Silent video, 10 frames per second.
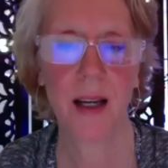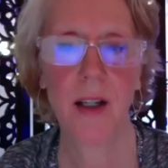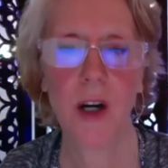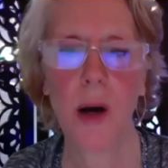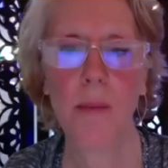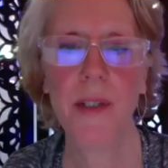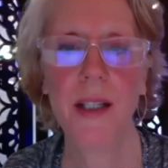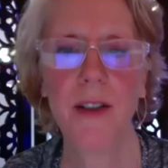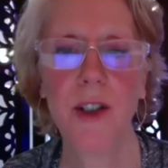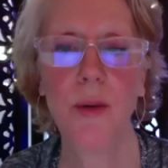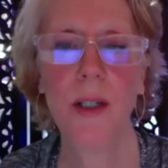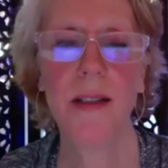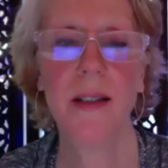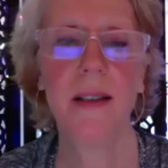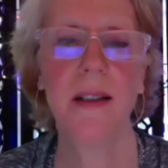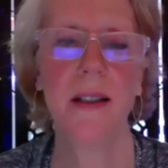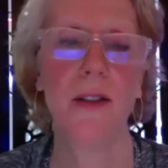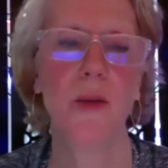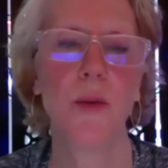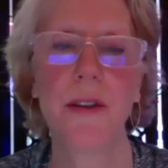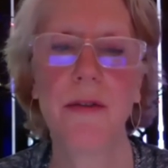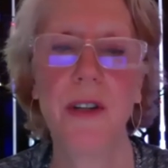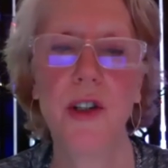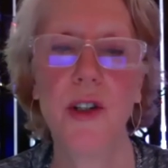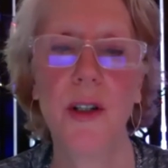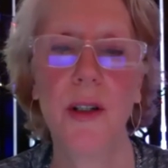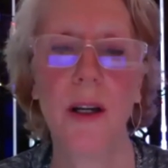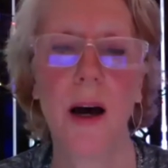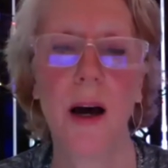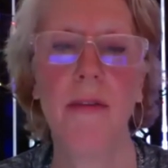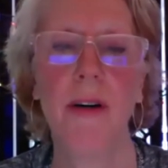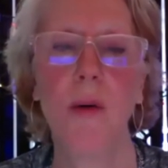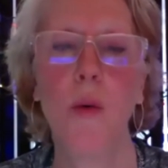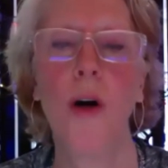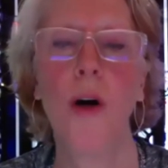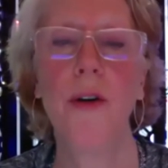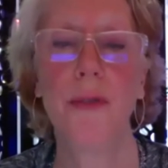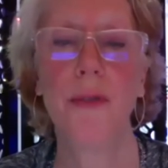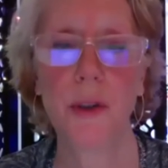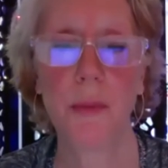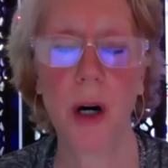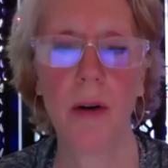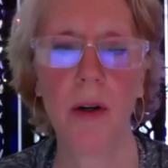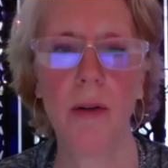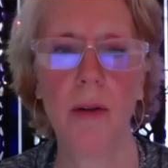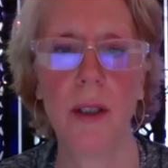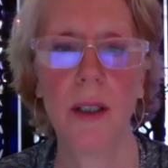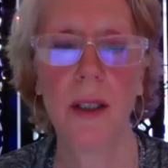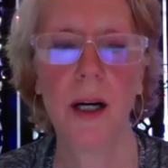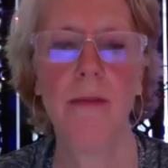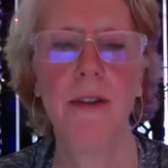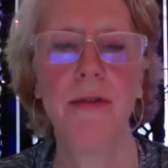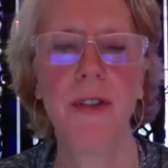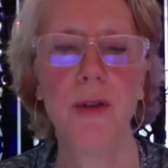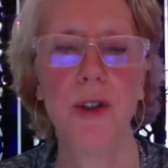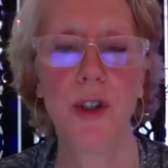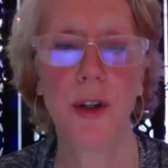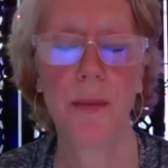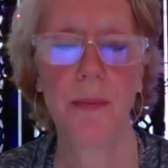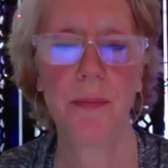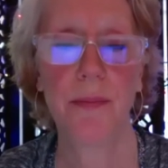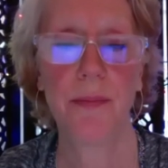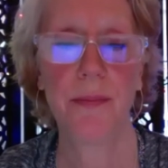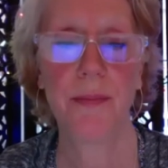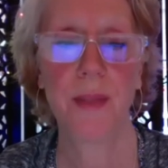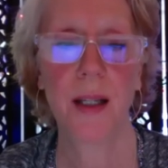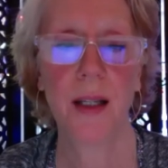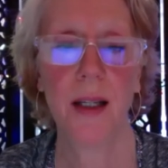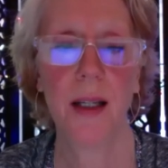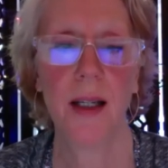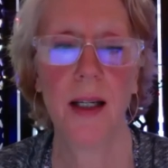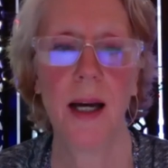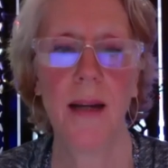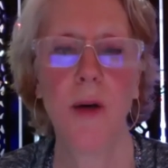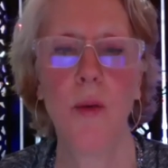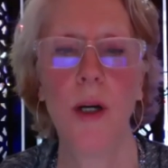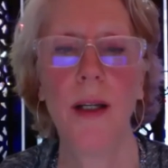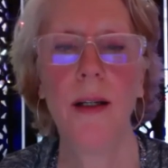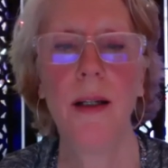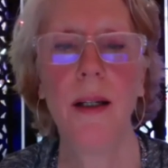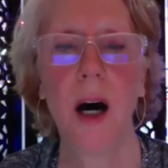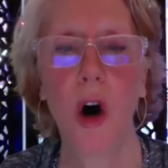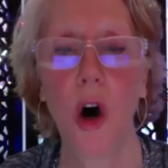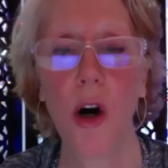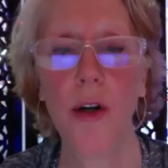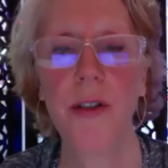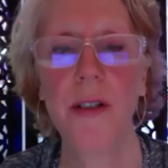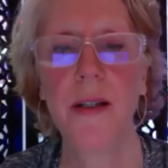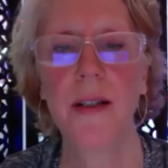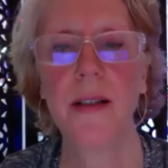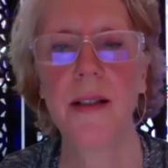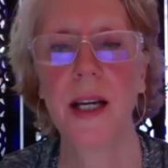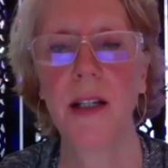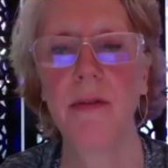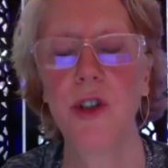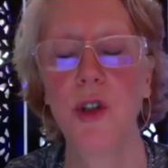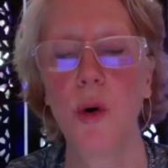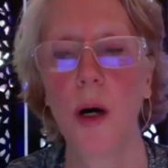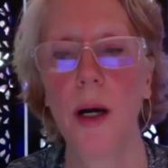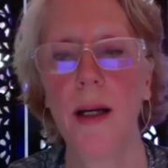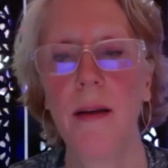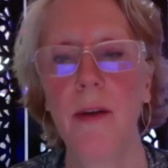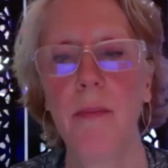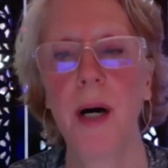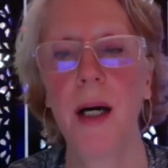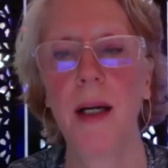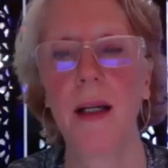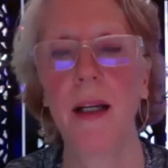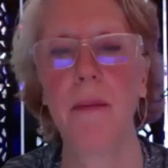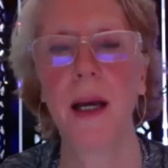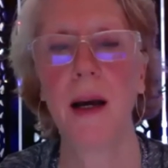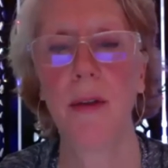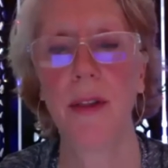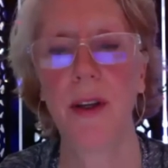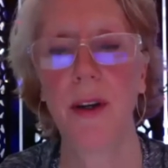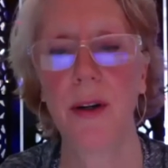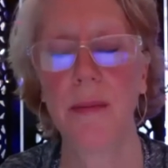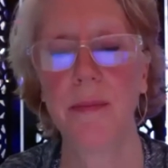comes into existence with the vision of a wonderful tomorrow, of a future, and that when a heart is in a state of joy, the body can be healthier.